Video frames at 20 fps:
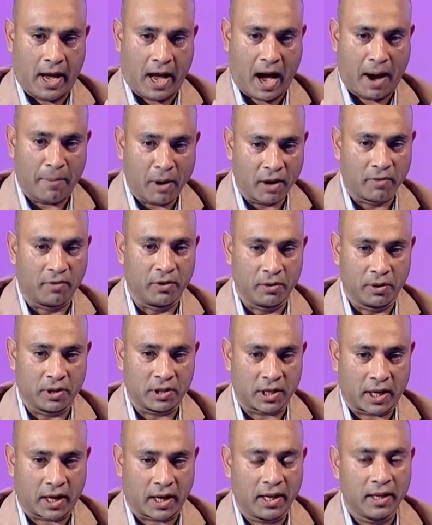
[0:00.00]
amar viewer
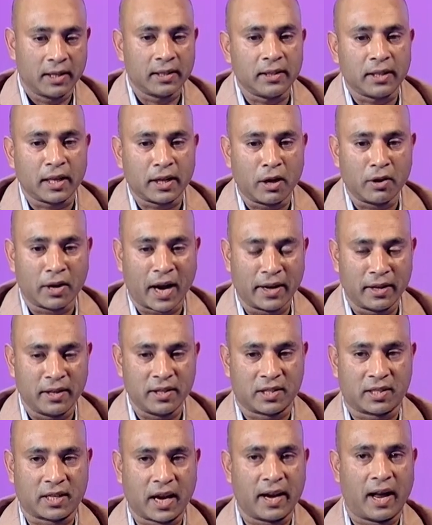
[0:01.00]
jara, they don't
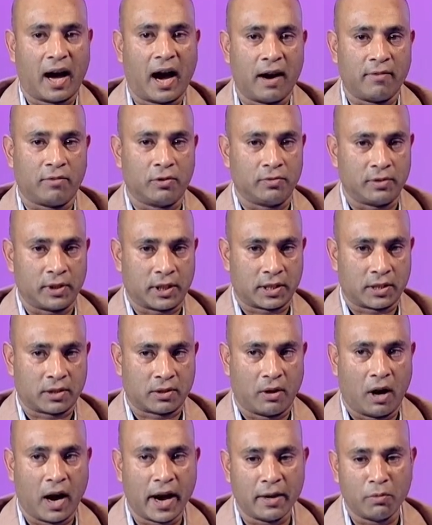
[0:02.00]
understand half of it. So
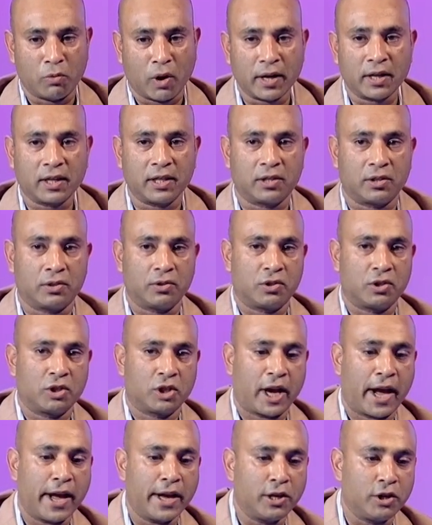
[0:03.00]
I wanted to
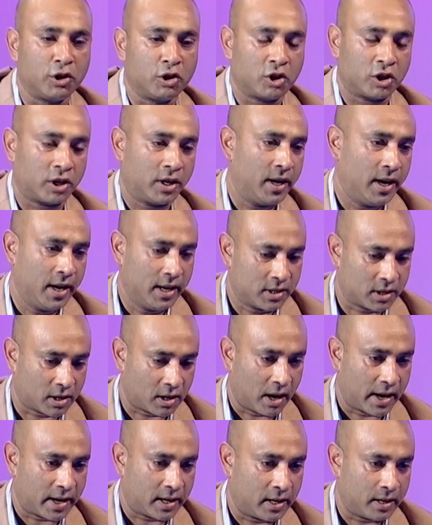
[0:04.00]
change
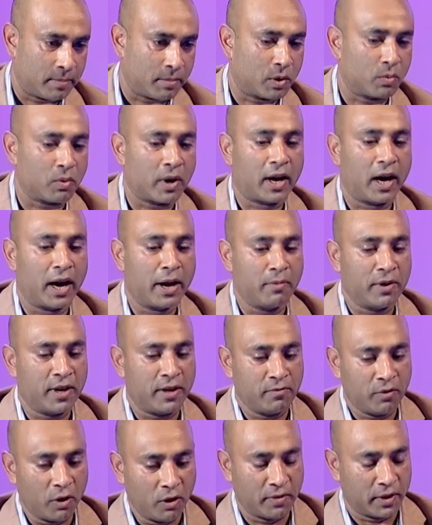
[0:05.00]
slightly, but when I was
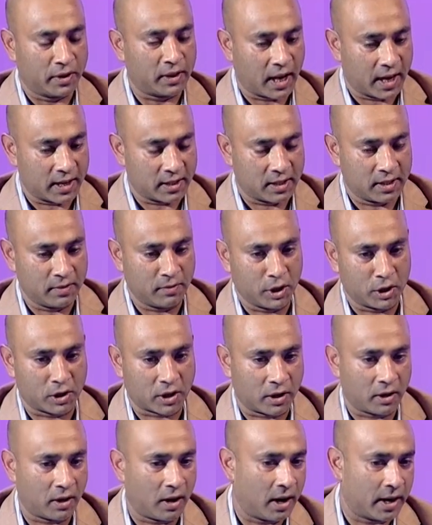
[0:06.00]
involved in that TV
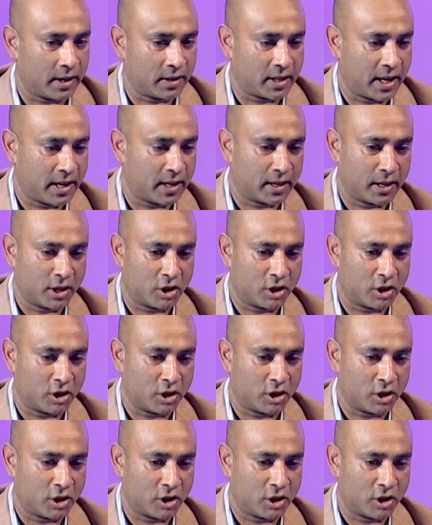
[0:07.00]
channel, I taken